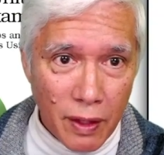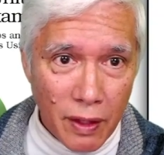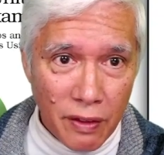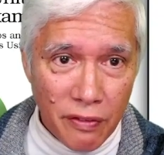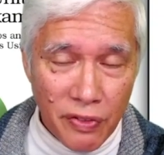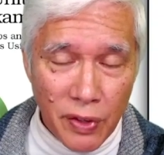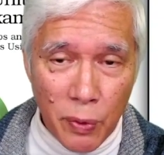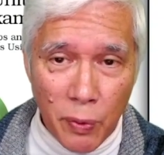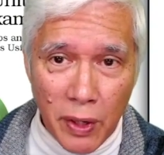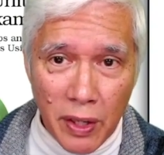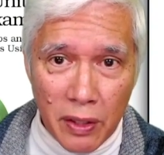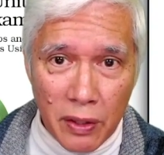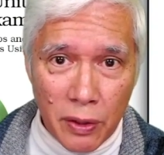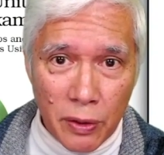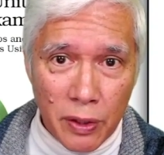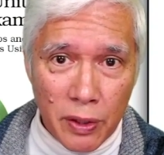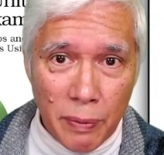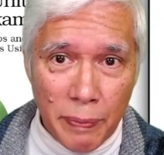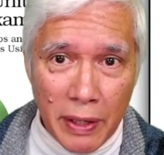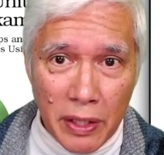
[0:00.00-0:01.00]
you want to
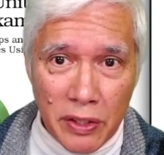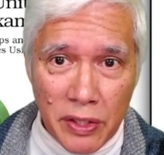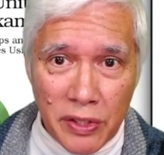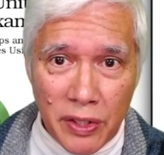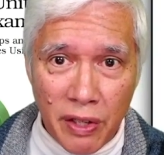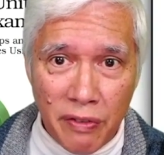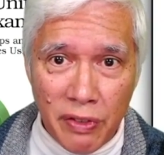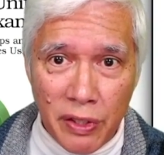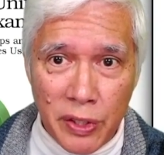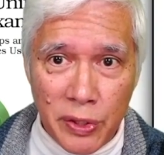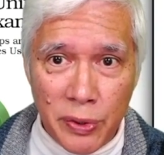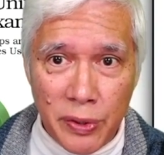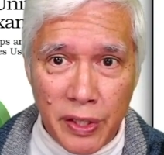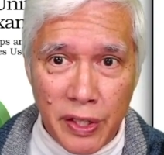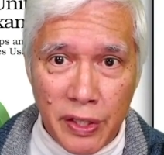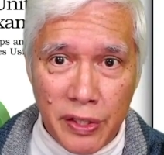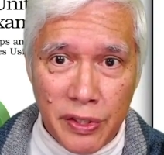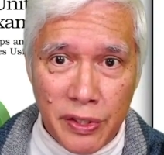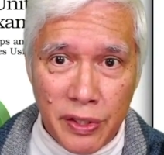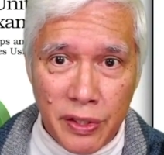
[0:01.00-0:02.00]
learn about discovery
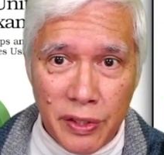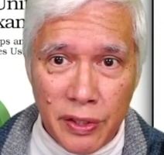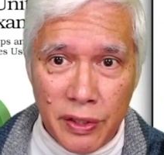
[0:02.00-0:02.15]
trees,